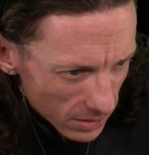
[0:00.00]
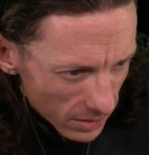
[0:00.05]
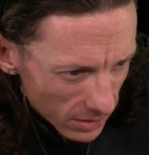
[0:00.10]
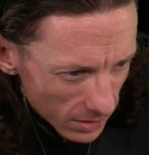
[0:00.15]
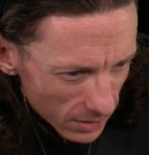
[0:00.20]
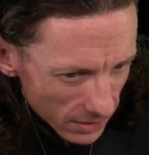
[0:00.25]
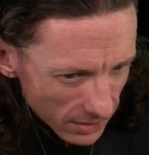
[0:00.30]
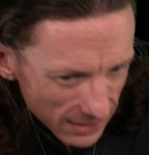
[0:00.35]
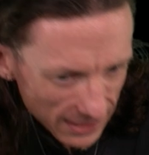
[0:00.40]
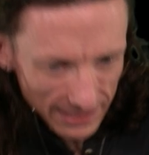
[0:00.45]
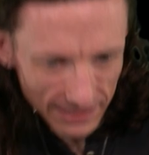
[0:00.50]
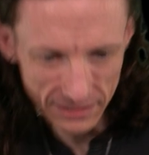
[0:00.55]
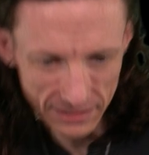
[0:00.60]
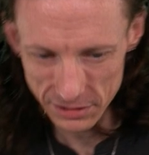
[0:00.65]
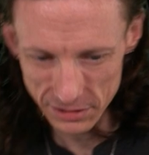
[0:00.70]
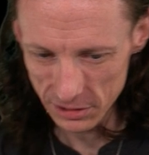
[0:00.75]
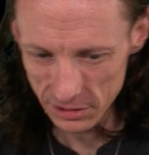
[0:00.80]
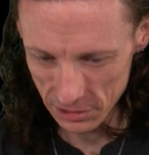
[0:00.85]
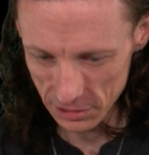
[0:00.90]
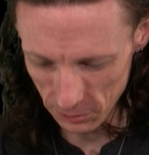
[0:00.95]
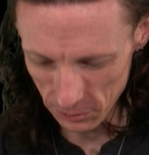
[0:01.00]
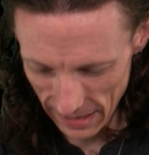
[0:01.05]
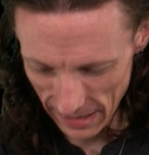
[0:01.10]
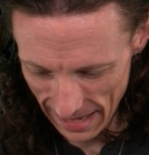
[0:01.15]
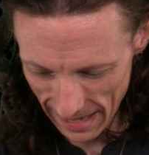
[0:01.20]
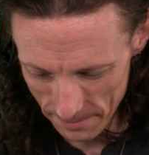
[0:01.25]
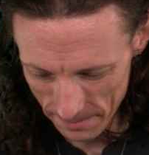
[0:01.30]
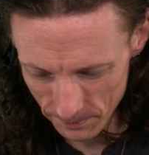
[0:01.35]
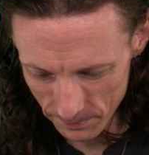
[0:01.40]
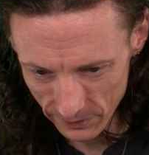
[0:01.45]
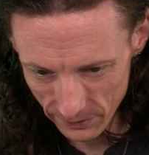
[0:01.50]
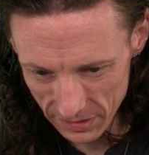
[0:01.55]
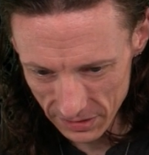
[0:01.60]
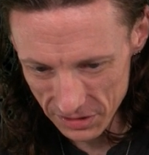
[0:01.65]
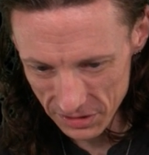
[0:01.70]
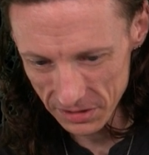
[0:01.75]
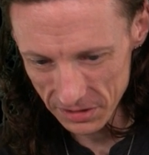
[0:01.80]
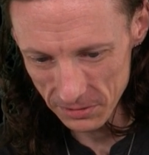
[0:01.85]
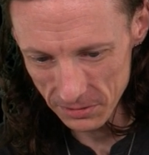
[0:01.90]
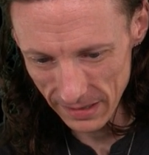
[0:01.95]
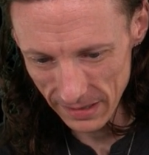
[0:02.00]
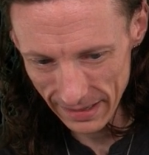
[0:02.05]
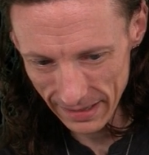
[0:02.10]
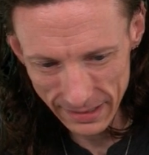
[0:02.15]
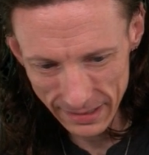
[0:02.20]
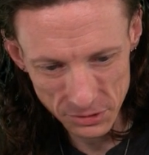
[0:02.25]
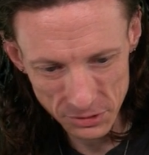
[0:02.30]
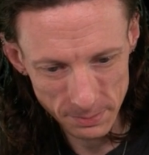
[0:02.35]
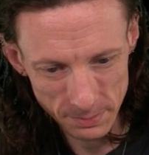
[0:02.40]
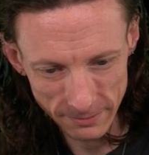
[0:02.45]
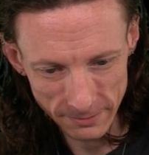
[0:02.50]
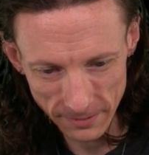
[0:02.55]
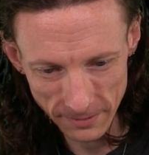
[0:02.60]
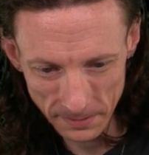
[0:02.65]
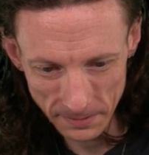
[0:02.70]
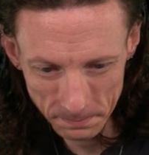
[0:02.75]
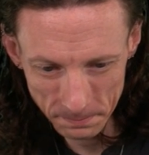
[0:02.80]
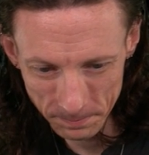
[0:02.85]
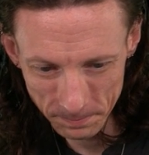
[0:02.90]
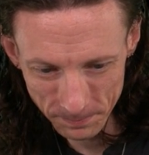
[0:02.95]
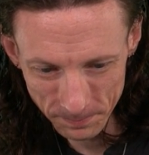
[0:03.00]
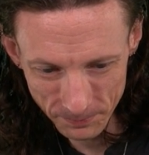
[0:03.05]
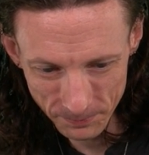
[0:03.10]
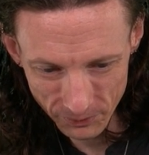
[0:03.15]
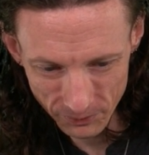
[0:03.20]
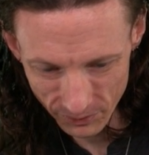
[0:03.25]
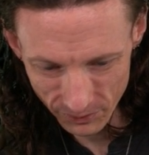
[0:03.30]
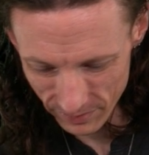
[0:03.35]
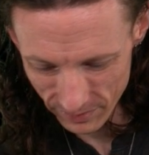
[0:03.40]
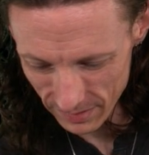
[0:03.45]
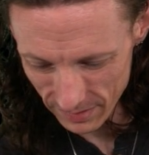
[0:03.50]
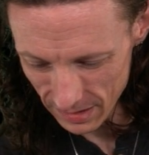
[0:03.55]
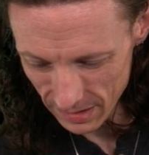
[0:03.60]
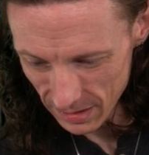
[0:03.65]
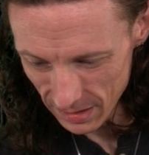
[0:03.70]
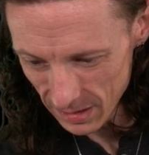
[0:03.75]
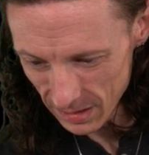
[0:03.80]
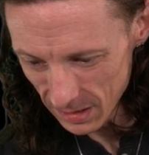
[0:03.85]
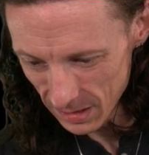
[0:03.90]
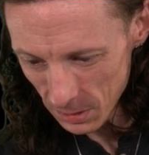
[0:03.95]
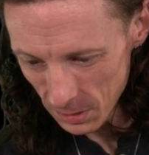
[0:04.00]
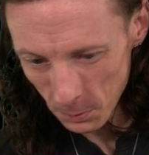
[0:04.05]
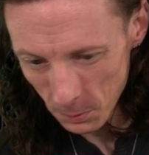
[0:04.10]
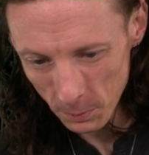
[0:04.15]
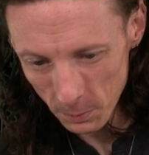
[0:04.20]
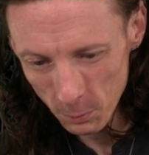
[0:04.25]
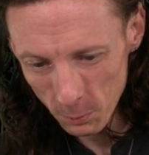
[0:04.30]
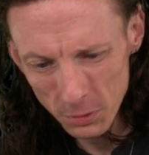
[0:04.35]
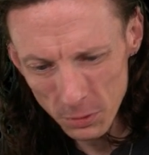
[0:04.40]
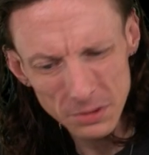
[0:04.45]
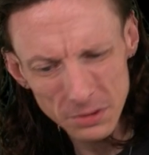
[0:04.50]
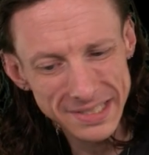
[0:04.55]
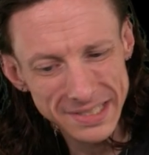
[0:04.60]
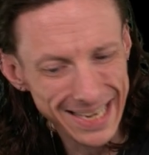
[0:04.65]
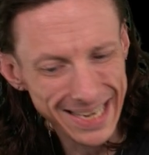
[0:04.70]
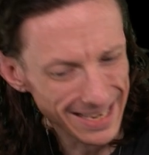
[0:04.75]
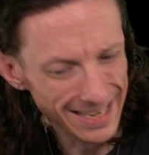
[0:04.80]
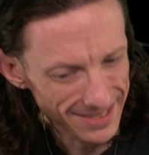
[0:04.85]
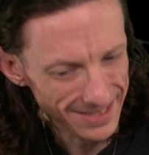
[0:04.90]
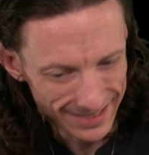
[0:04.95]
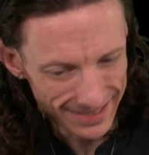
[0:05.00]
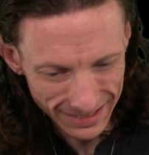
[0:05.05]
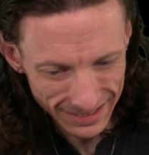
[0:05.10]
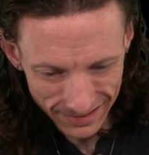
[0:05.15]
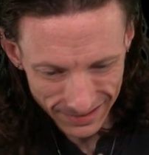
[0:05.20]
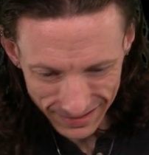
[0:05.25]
Yeah, let's just do that. Let's just do that. That should be fine. We'll test it.